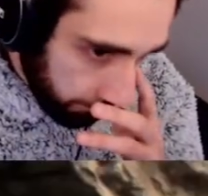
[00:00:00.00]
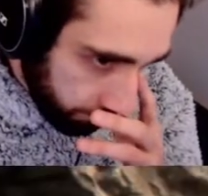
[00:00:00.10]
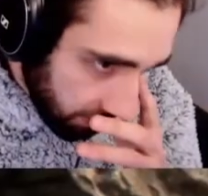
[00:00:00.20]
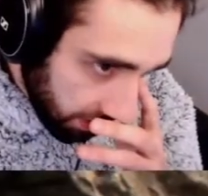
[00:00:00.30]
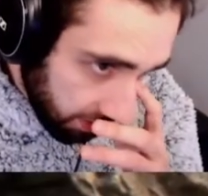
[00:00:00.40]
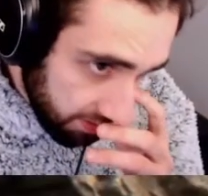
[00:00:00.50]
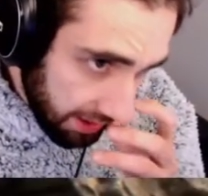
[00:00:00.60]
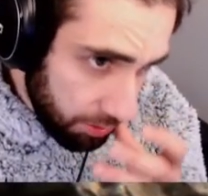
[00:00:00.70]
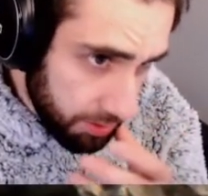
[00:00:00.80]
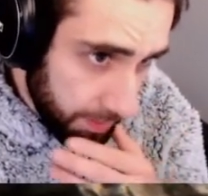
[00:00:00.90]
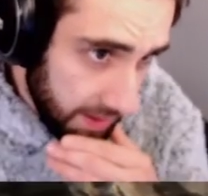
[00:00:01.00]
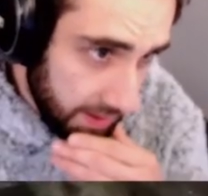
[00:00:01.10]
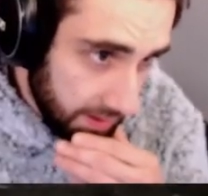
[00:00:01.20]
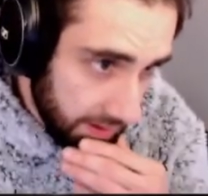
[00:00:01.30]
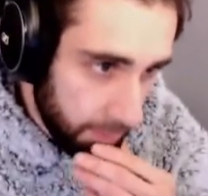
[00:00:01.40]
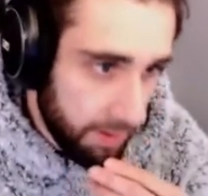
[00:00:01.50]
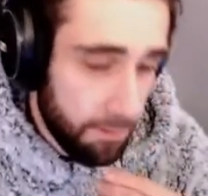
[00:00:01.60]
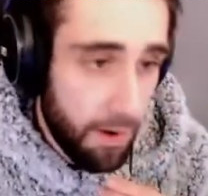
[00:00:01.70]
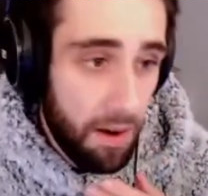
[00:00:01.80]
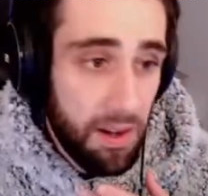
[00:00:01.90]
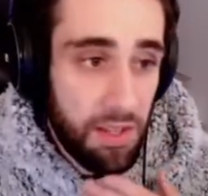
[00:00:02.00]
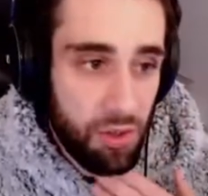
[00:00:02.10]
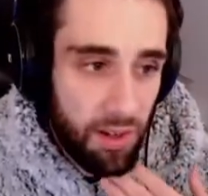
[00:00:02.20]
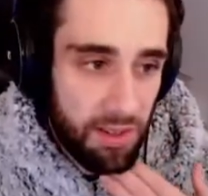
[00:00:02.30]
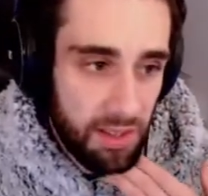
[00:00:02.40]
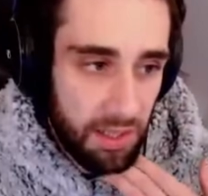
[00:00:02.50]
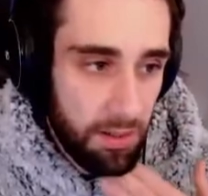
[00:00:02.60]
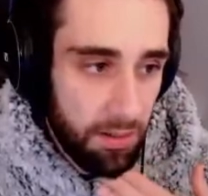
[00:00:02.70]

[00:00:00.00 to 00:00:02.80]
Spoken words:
Because that'd be very interesting.